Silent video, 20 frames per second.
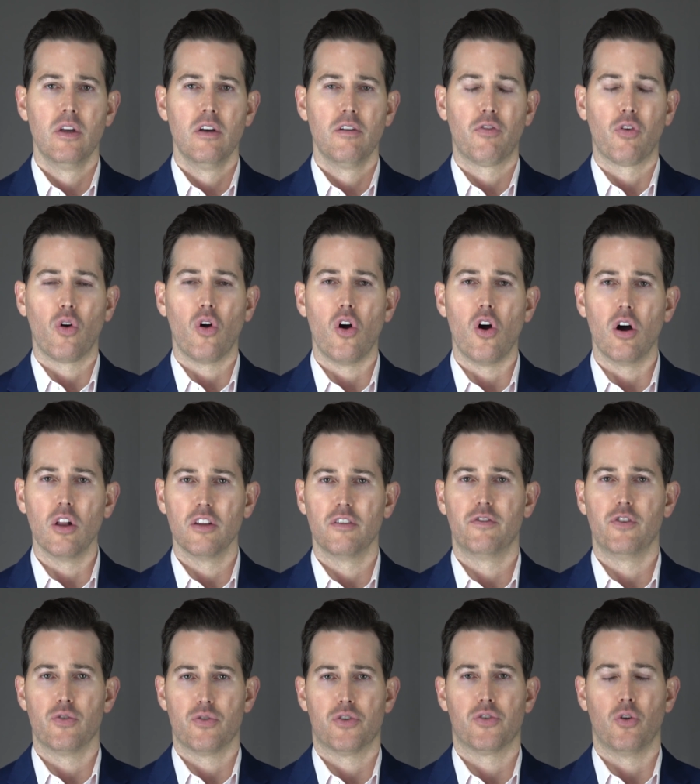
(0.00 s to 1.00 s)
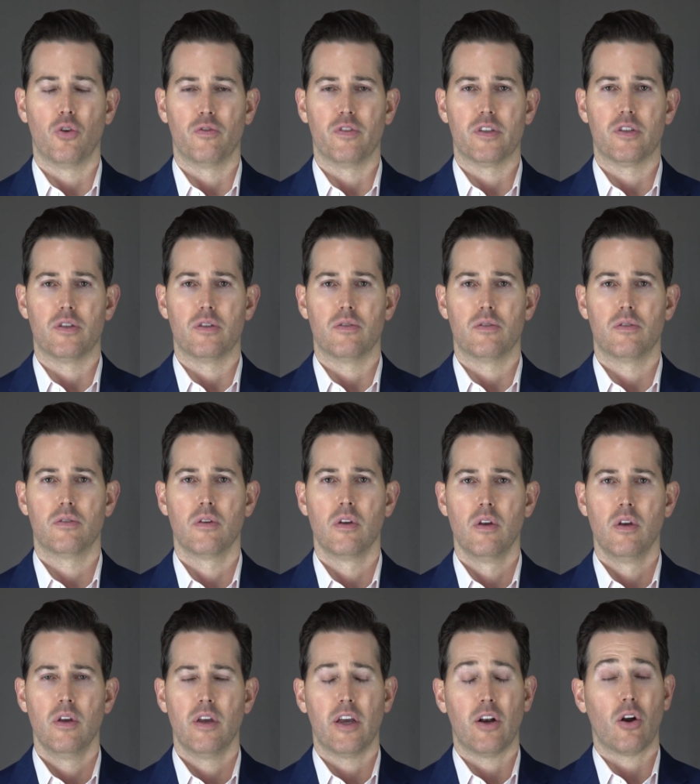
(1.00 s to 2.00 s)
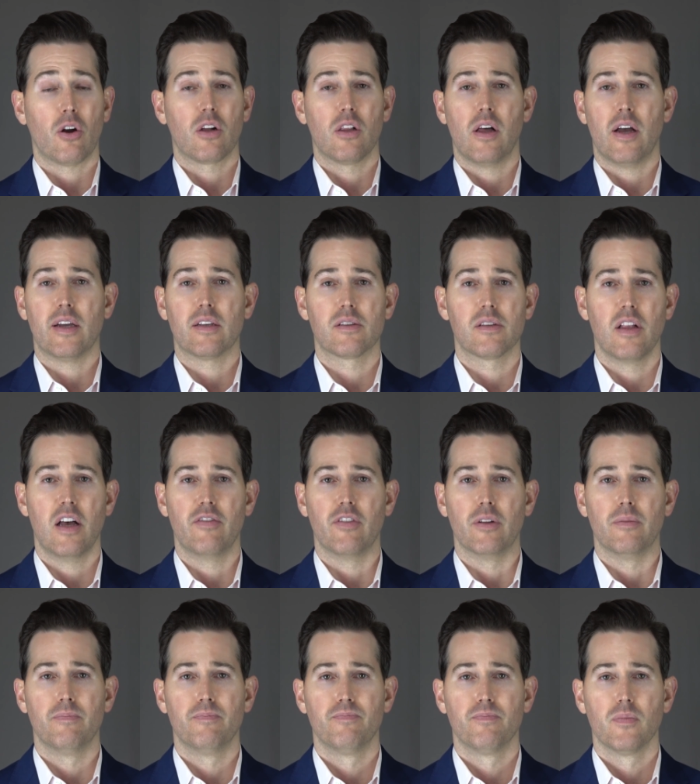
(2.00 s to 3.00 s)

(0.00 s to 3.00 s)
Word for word: for all of your services, and our clients love it.